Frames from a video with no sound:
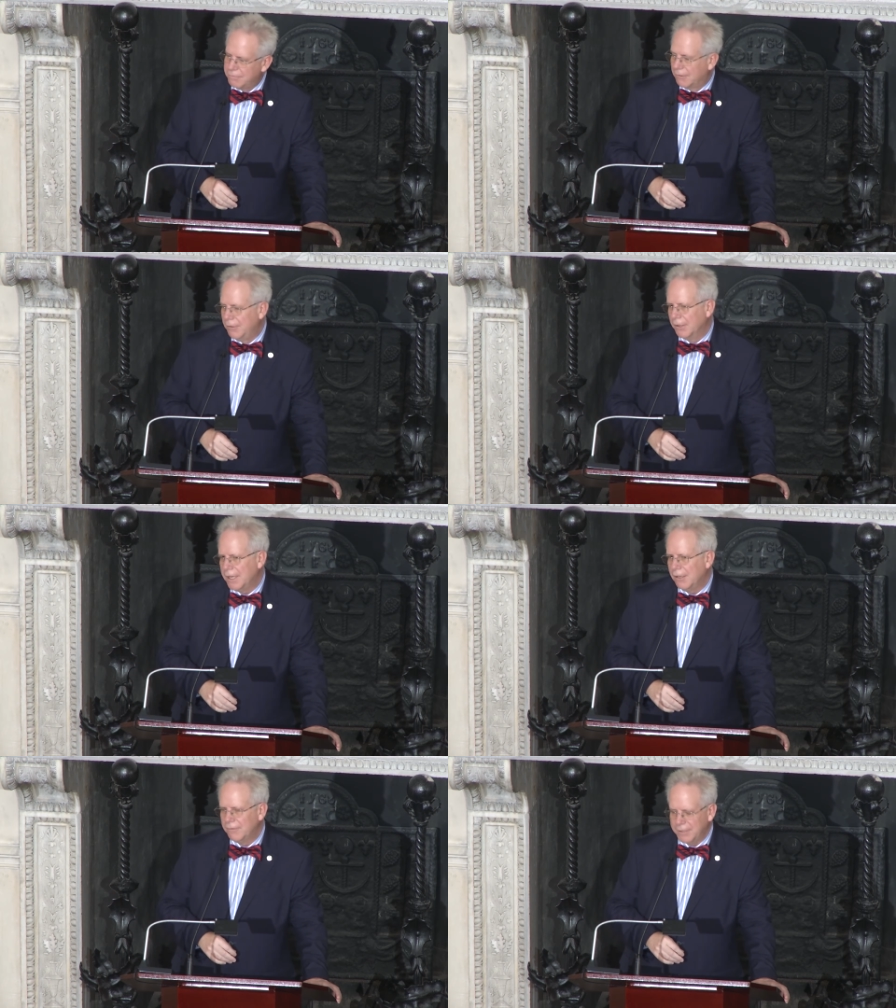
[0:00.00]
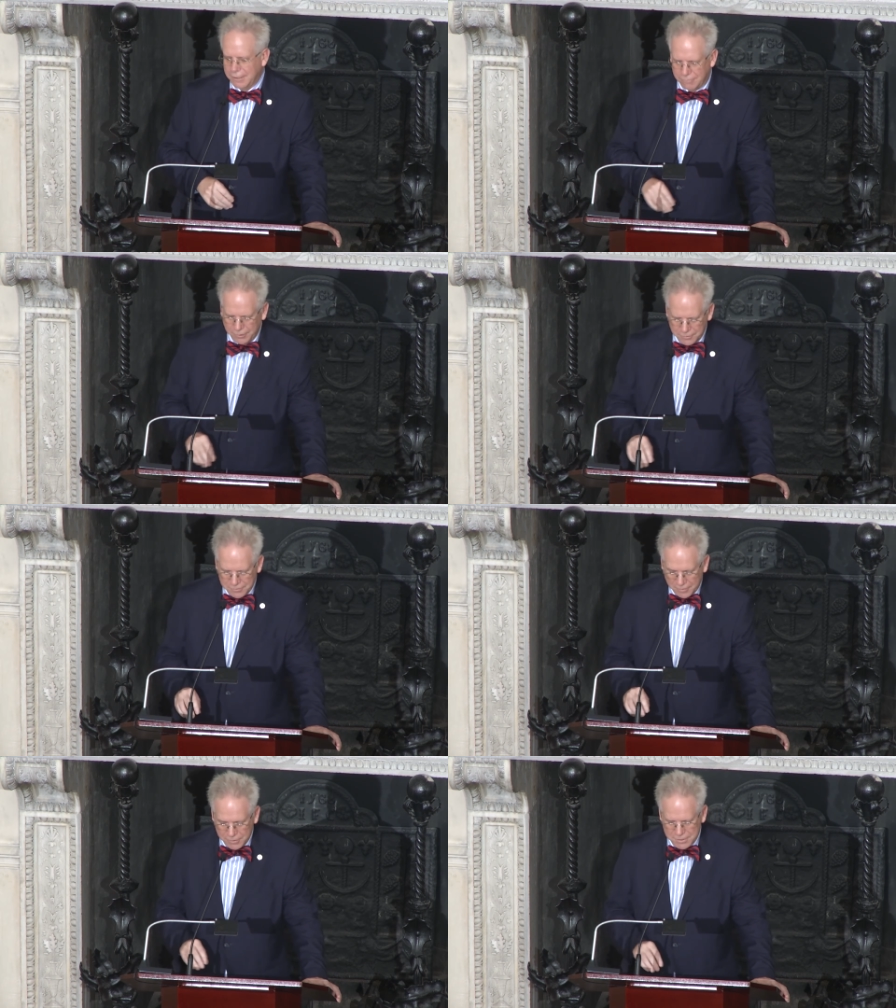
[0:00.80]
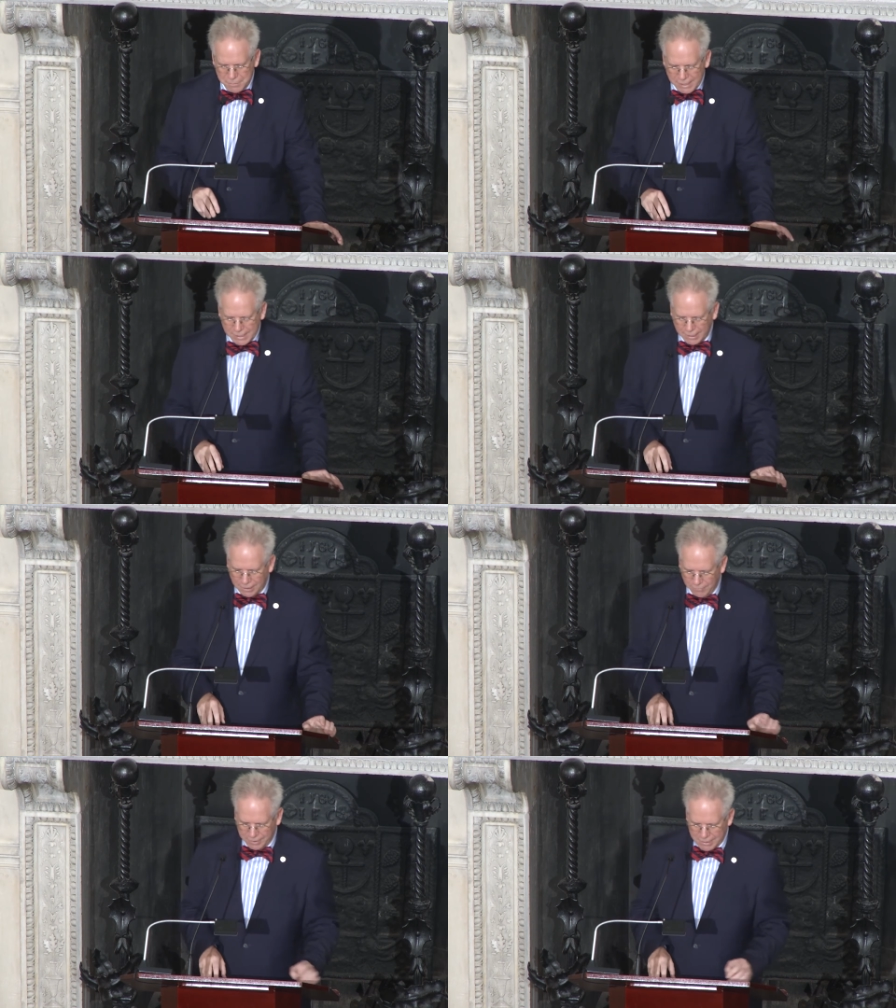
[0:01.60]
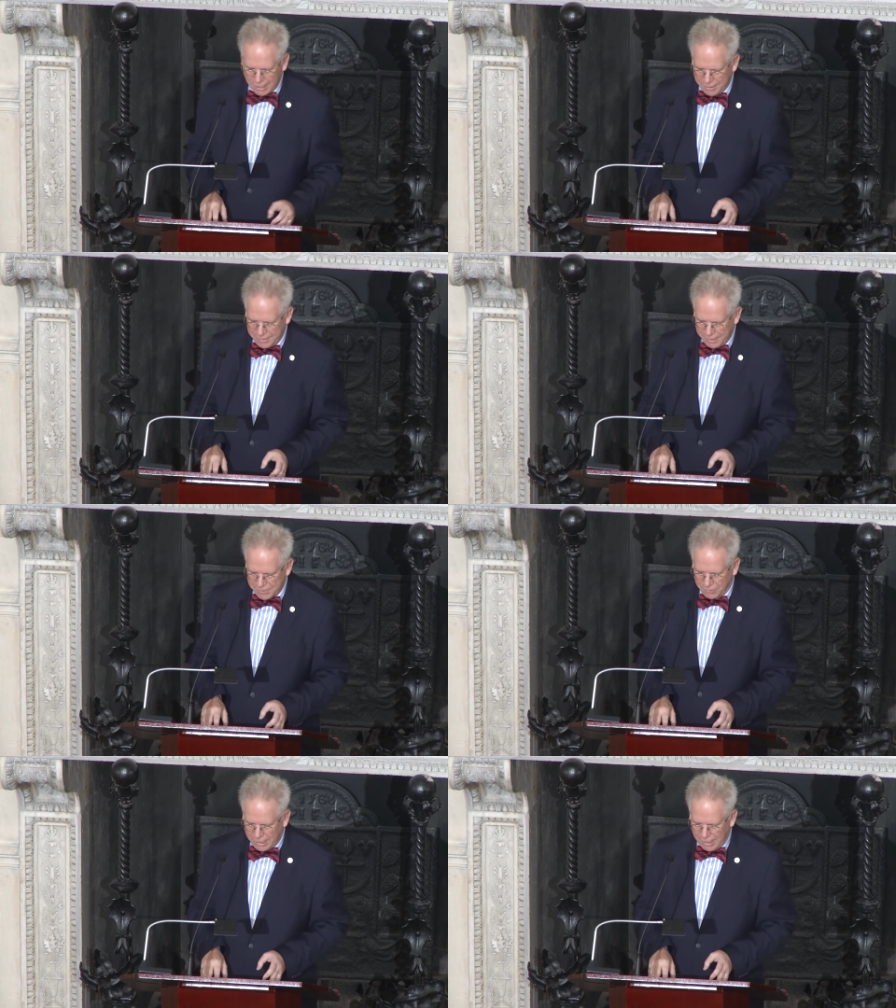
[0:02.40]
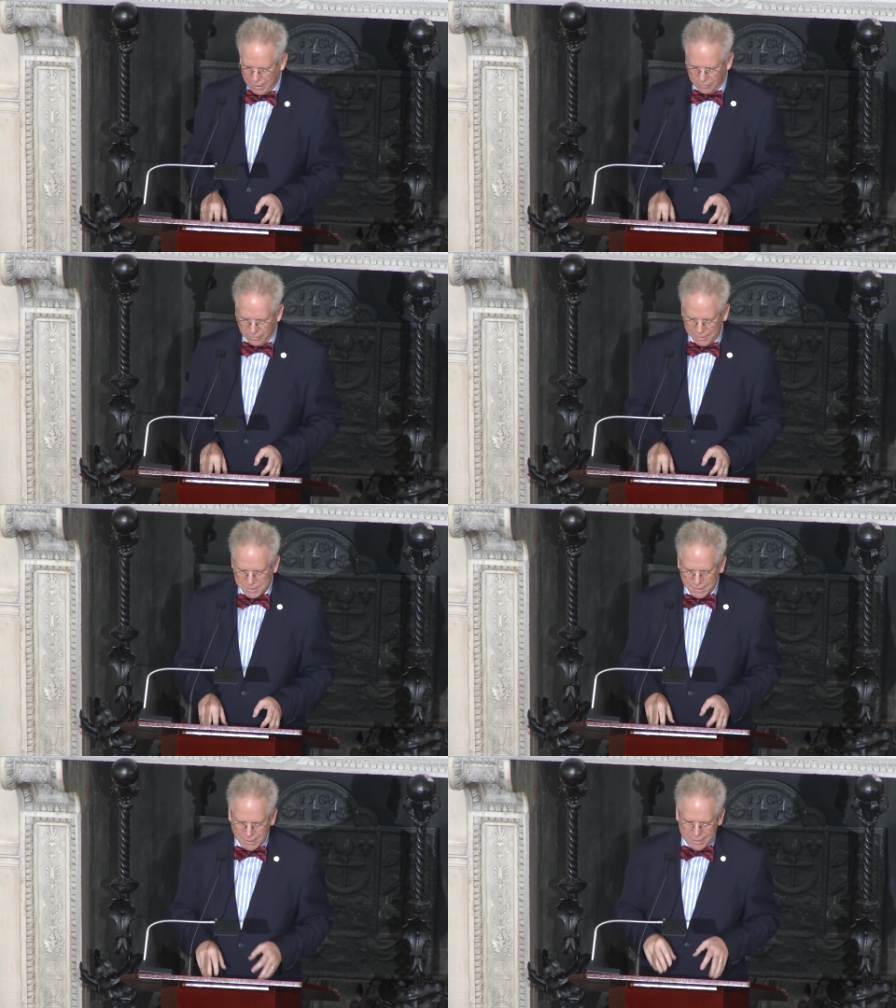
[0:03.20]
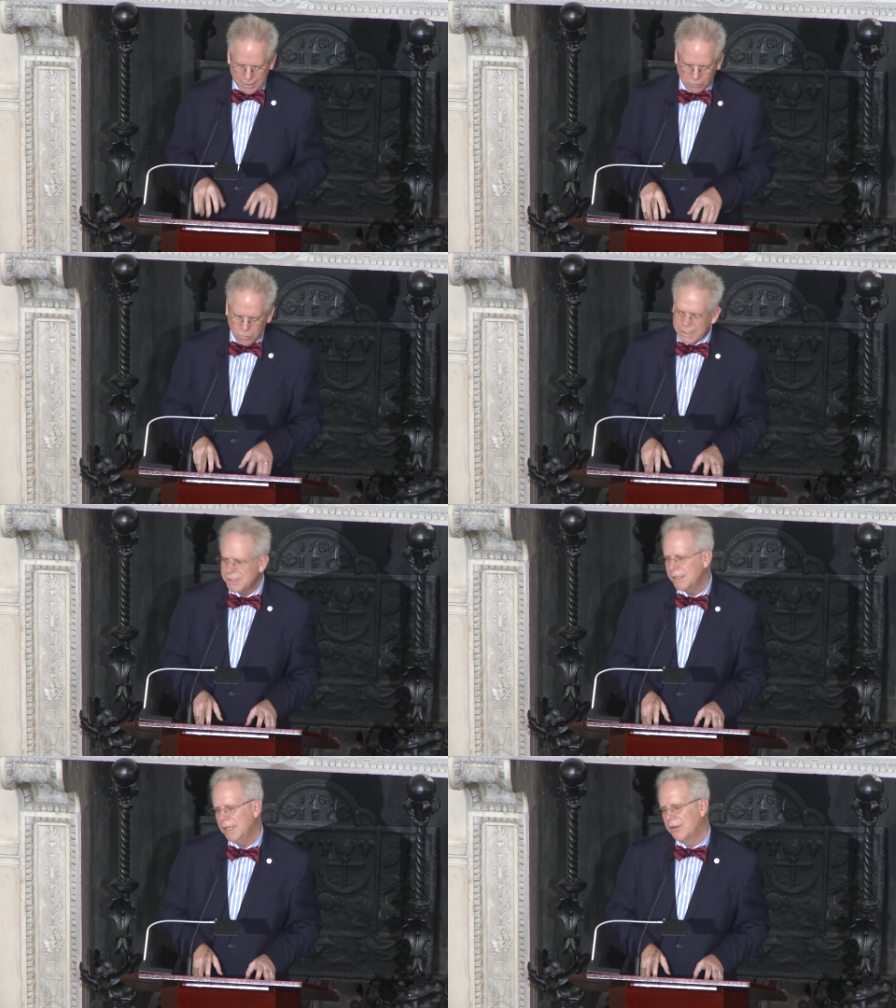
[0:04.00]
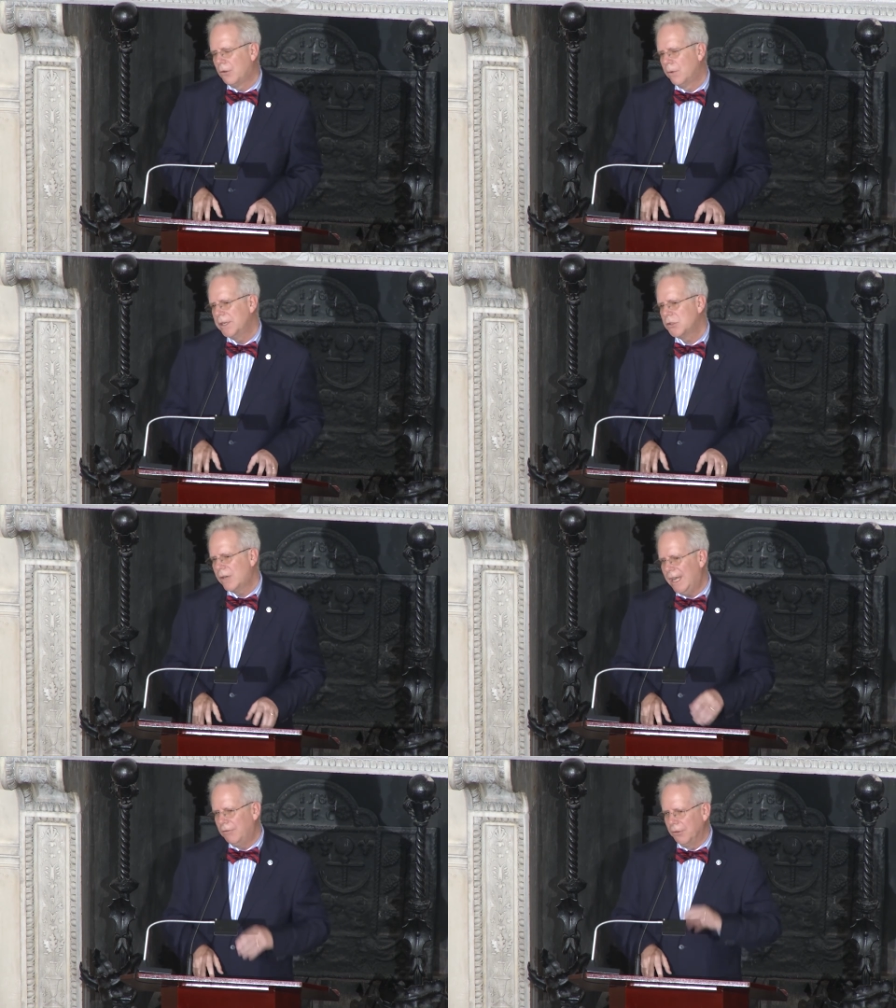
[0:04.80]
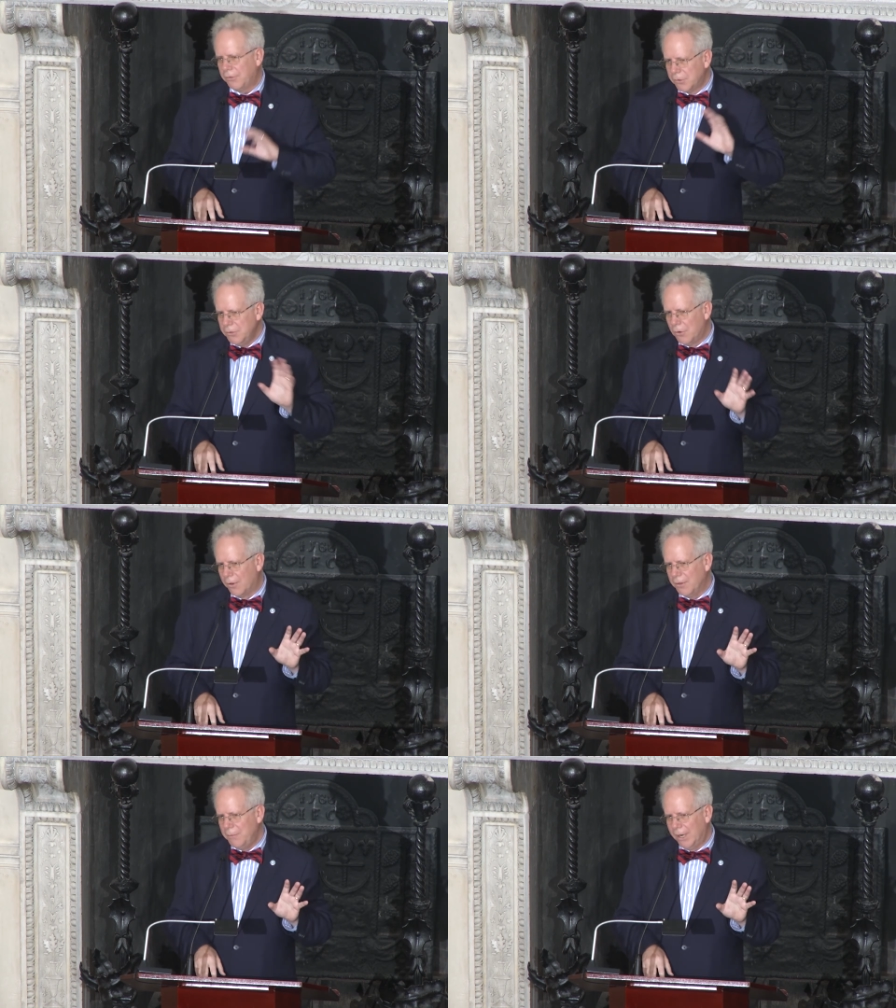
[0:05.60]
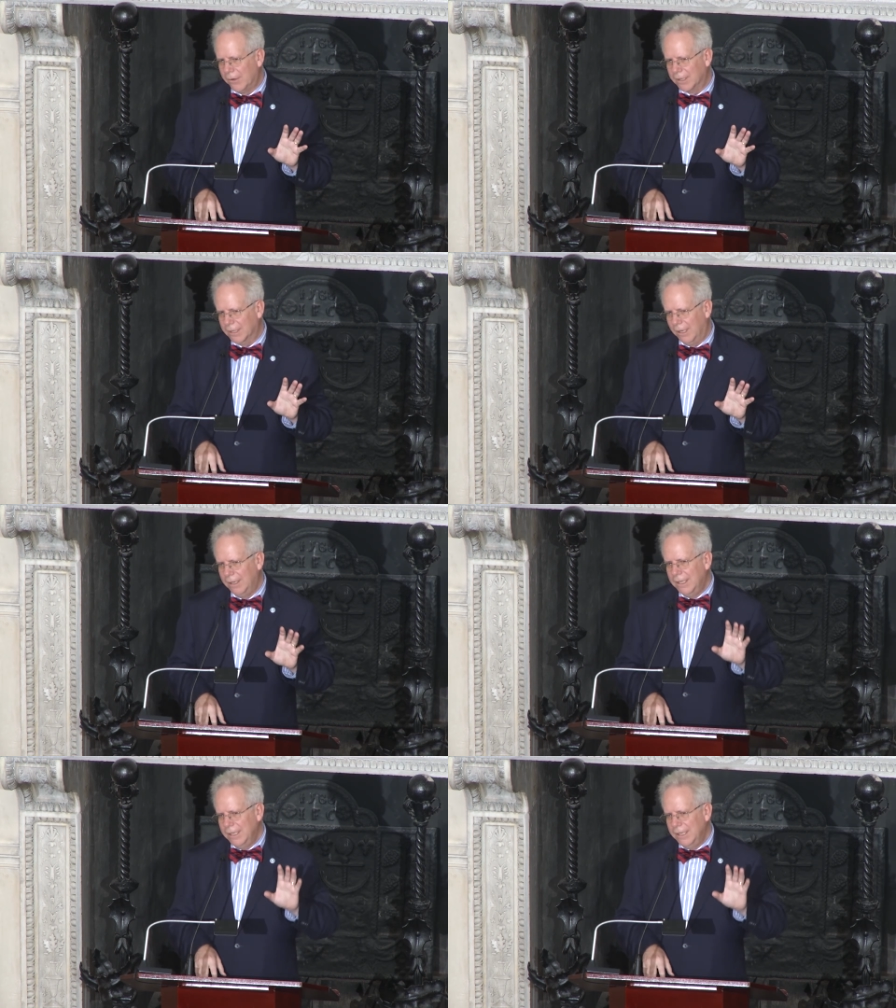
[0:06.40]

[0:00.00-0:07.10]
for Philadelphia for the first meeting of the Continental Congress. Now, Quincy had already traveled through North America.